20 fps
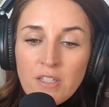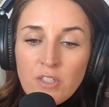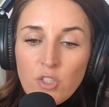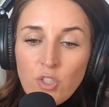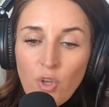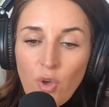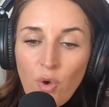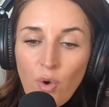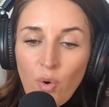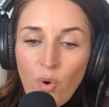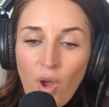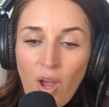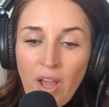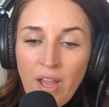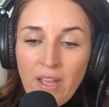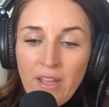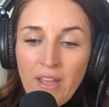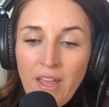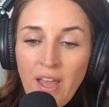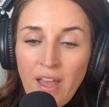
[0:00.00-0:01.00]
So
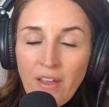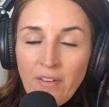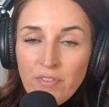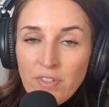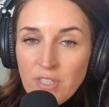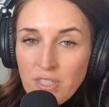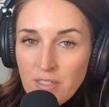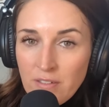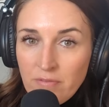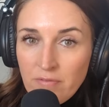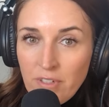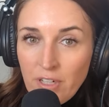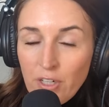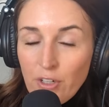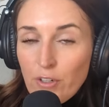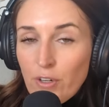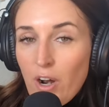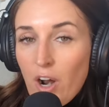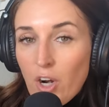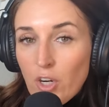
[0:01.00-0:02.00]

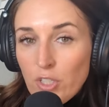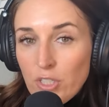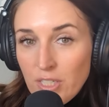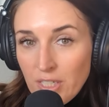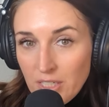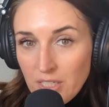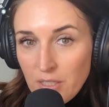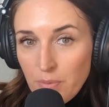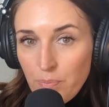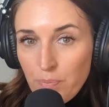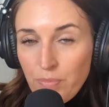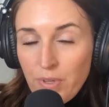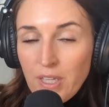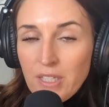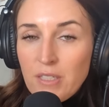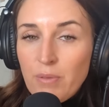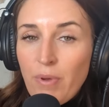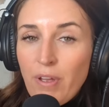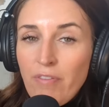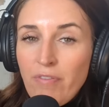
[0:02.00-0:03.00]
there are six
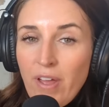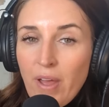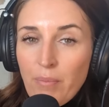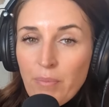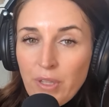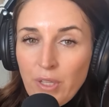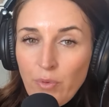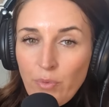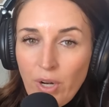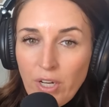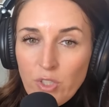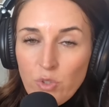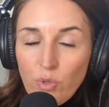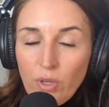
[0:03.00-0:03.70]
kids in my family, right?